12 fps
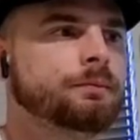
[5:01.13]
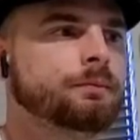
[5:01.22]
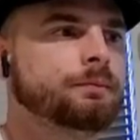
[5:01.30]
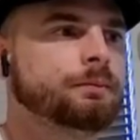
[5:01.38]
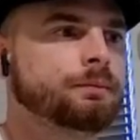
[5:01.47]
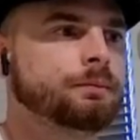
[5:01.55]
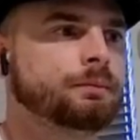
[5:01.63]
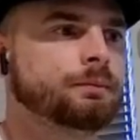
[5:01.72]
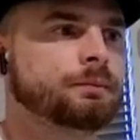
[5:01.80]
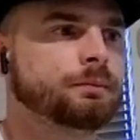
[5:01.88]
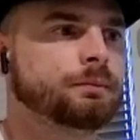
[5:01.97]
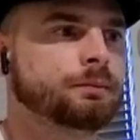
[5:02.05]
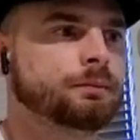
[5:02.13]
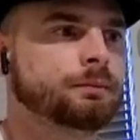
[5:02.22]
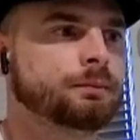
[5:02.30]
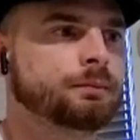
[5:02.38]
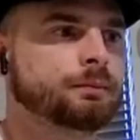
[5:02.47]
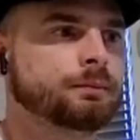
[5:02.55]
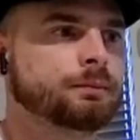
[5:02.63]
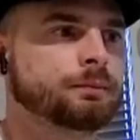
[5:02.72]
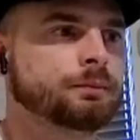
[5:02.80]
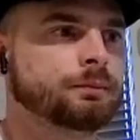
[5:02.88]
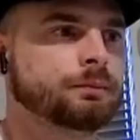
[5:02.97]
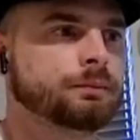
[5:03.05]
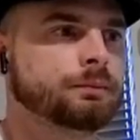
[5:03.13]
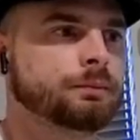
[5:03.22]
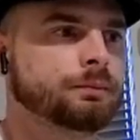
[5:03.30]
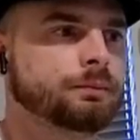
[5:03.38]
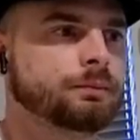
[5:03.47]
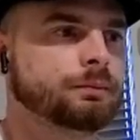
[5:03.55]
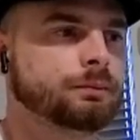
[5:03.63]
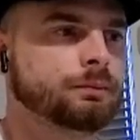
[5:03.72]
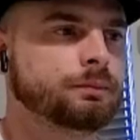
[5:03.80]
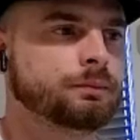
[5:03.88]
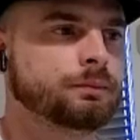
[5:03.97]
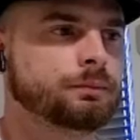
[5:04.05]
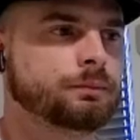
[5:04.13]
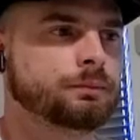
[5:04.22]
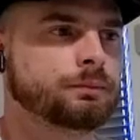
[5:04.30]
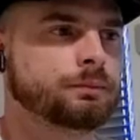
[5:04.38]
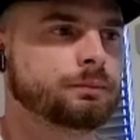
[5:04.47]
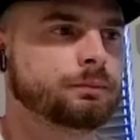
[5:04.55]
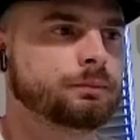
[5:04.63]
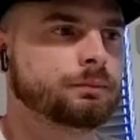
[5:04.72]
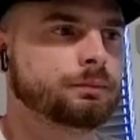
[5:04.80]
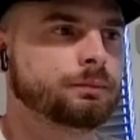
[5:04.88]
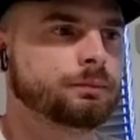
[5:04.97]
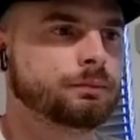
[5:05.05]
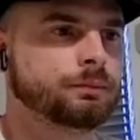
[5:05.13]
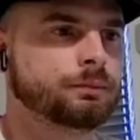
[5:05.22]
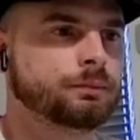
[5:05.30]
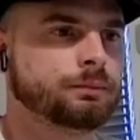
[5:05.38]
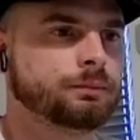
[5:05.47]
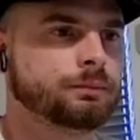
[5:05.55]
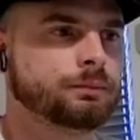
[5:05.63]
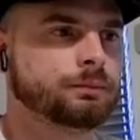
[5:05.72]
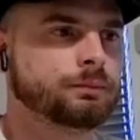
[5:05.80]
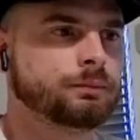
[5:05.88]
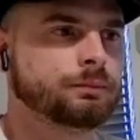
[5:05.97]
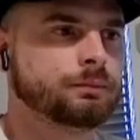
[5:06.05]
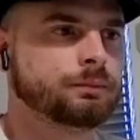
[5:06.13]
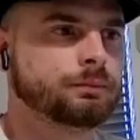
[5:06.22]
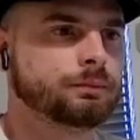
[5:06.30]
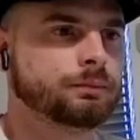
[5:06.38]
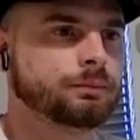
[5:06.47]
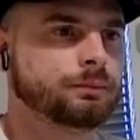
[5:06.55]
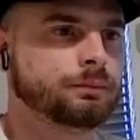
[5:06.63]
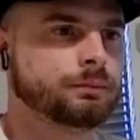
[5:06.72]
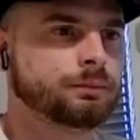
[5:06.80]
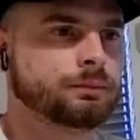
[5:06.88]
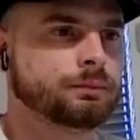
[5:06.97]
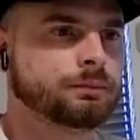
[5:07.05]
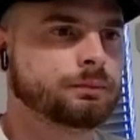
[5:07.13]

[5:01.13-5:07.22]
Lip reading: This person isn't speaking.